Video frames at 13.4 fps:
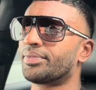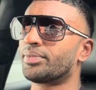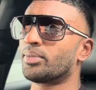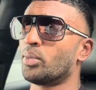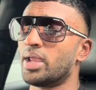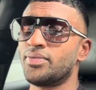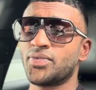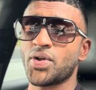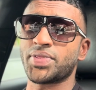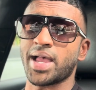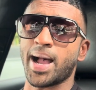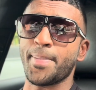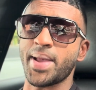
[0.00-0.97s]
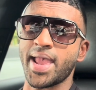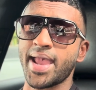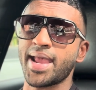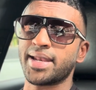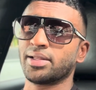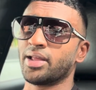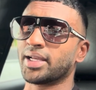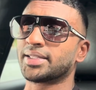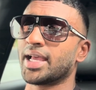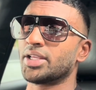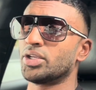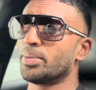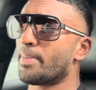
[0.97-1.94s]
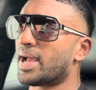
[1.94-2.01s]
we've got the upper hand like that.
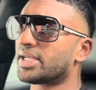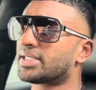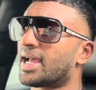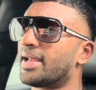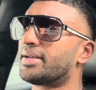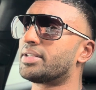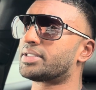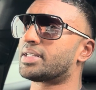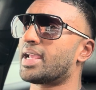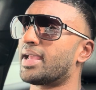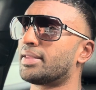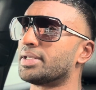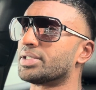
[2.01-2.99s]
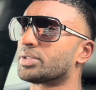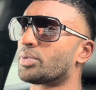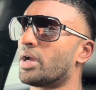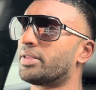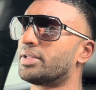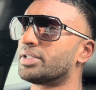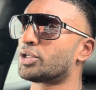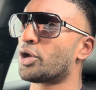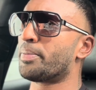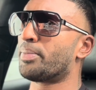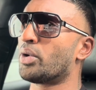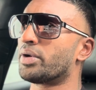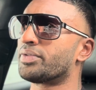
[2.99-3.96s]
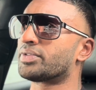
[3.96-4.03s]
You must understand this, right? There's no
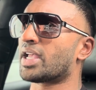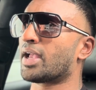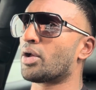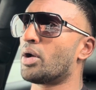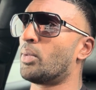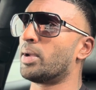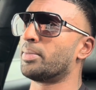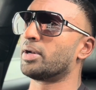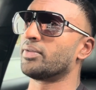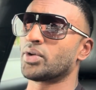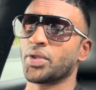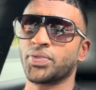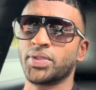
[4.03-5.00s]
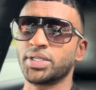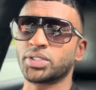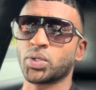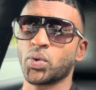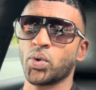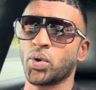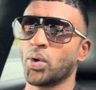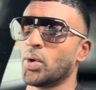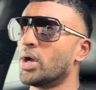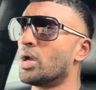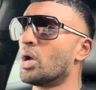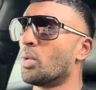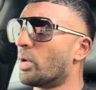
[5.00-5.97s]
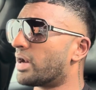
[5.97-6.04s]
point of saying, oh, women have got this good, or
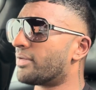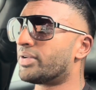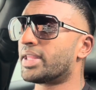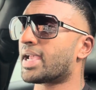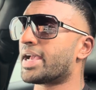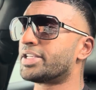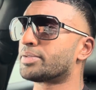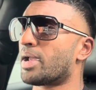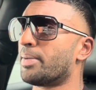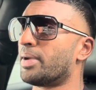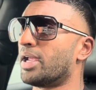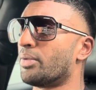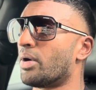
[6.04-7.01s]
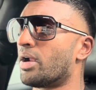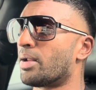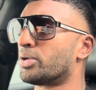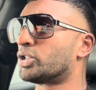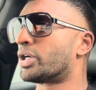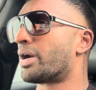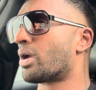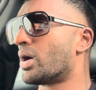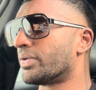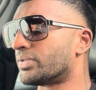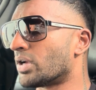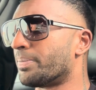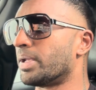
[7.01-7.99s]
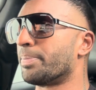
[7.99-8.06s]
whatever the case may be, right? I'm not trying to go off
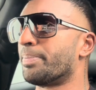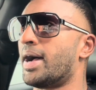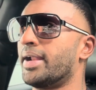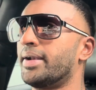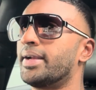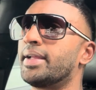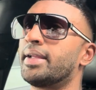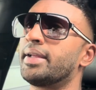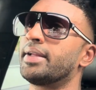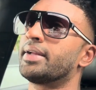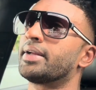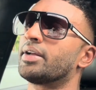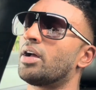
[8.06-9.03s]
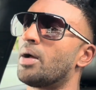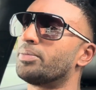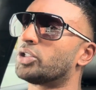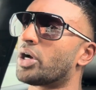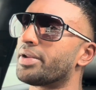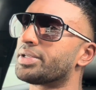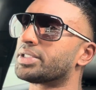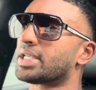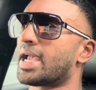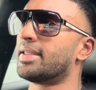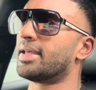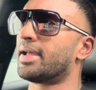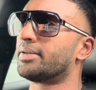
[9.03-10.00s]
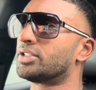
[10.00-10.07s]
topic, but I'm trying to say
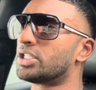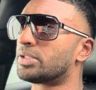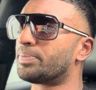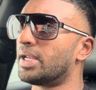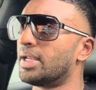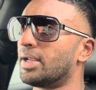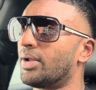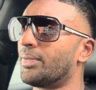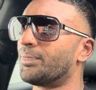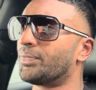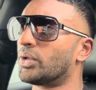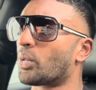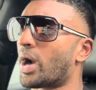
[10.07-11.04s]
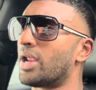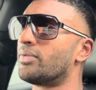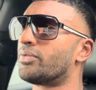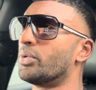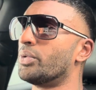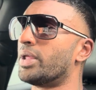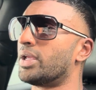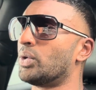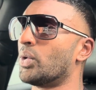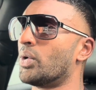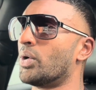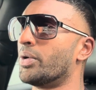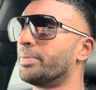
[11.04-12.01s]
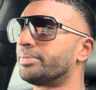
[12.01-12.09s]
that just be grateful that
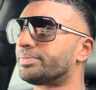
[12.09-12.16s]
you're